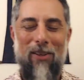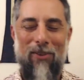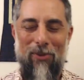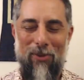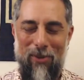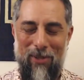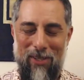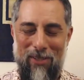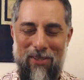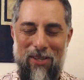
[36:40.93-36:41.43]

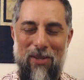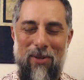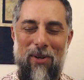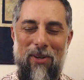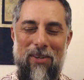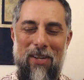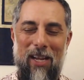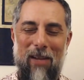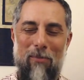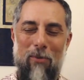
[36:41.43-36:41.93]
continue to
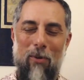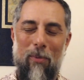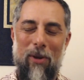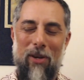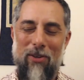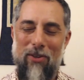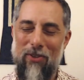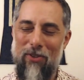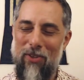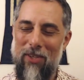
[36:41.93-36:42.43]
take a moment and
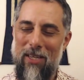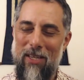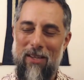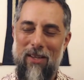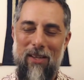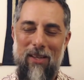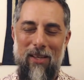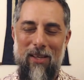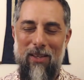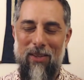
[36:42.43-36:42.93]
just see
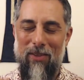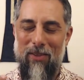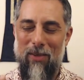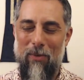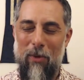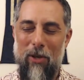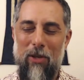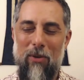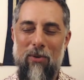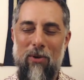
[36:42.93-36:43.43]

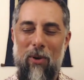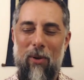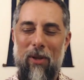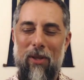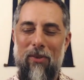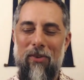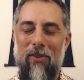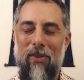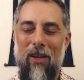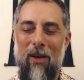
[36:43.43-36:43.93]
what you
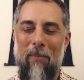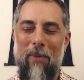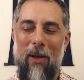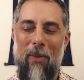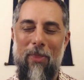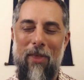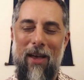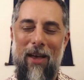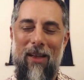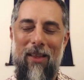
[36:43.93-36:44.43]
notice about
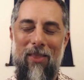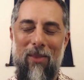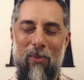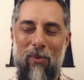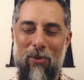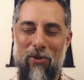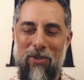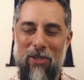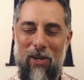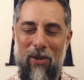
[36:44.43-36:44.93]
that, and then we'll
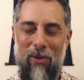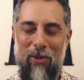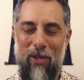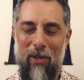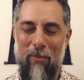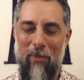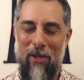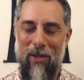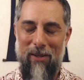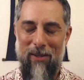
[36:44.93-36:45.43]
share a little
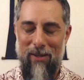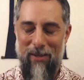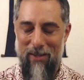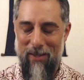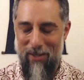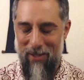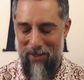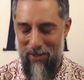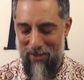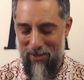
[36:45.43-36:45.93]
bit
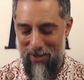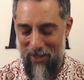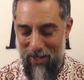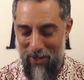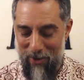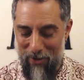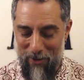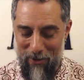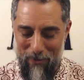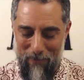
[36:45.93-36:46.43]

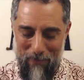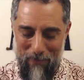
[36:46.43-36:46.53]
together.